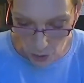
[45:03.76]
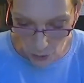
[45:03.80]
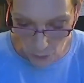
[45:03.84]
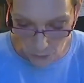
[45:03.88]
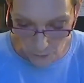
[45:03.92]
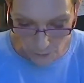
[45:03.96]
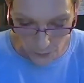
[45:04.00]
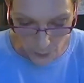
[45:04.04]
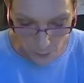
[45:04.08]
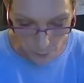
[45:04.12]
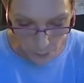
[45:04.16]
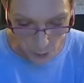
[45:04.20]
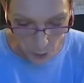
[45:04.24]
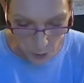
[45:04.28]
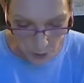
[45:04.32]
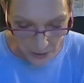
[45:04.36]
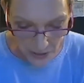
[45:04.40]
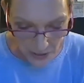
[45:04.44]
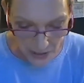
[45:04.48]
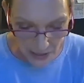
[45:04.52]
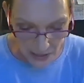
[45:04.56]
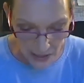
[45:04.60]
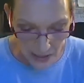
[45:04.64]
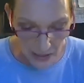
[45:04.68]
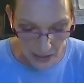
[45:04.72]
of the
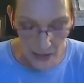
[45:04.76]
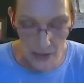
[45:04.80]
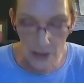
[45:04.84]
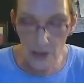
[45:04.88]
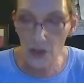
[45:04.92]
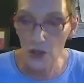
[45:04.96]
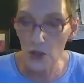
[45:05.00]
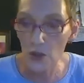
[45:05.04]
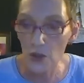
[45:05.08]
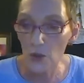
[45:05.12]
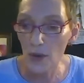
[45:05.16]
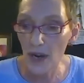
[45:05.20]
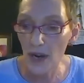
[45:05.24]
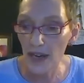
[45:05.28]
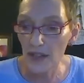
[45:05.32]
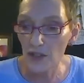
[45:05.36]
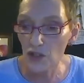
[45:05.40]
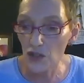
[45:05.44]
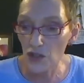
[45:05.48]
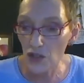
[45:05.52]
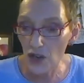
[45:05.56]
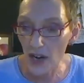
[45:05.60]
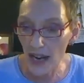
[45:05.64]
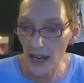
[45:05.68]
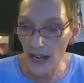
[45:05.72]
body into a
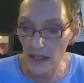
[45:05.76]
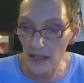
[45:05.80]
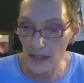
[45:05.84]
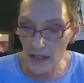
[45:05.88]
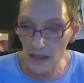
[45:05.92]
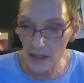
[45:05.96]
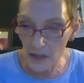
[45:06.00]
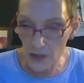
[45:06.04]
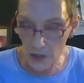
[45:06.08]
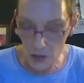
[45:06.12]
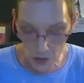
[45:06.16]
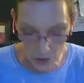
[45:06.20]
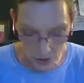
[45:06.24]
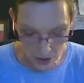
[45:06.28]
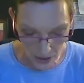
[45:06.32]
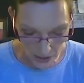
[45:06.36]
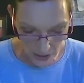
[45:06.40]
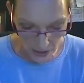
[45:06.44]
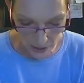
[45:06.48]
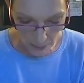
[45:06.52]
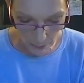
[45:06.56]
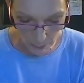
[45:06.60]
transitory